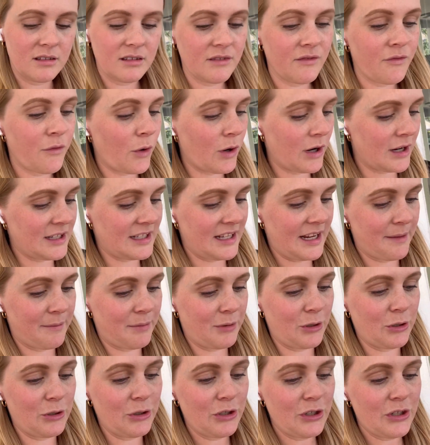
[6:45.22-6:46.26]
for
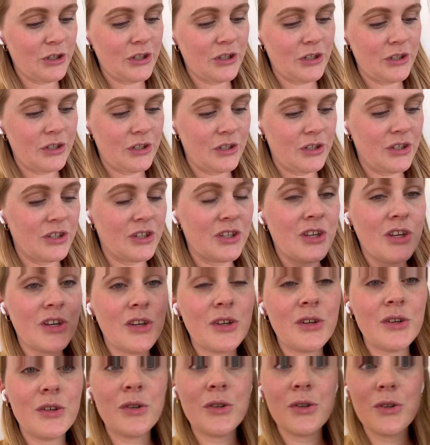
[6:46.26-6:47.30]
example,
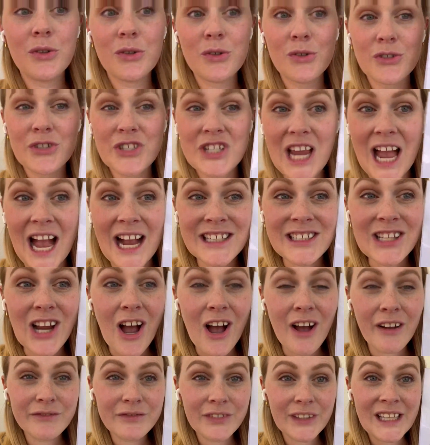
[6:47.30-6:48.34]
you checked
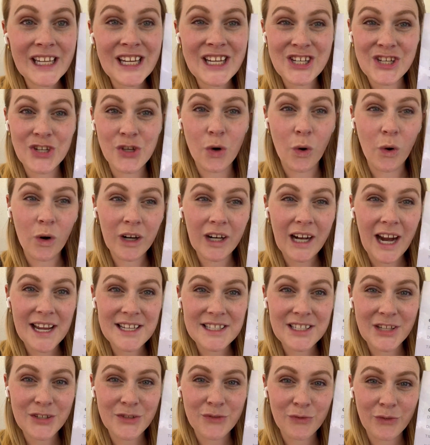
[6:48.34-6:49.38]
off in your
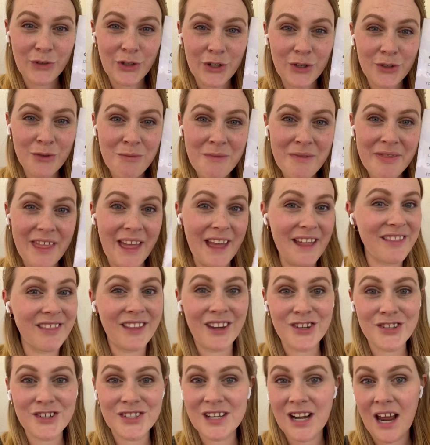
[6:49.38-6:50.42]
guys' room that
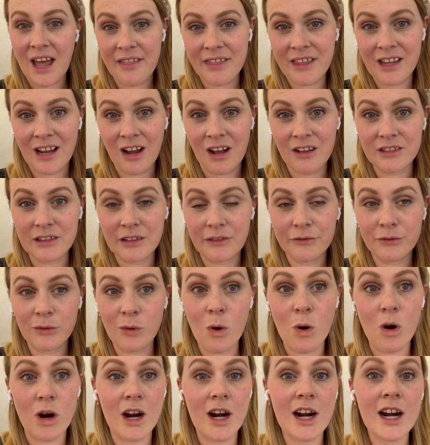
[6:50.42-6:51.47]
there's nothing on the
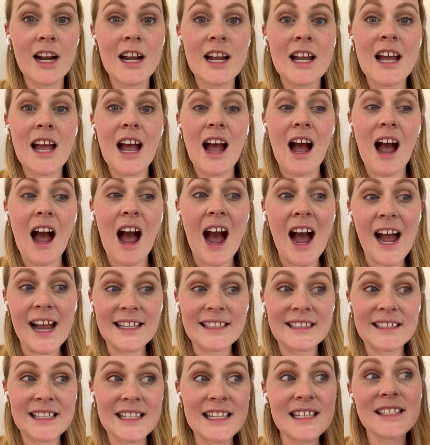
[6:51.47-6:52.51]
floor. I
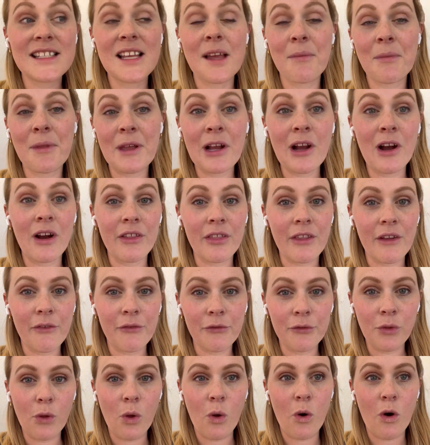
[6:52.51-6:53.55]
see something on the
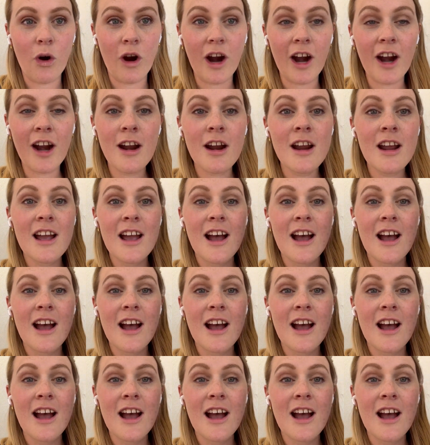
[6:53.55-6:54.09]
floor.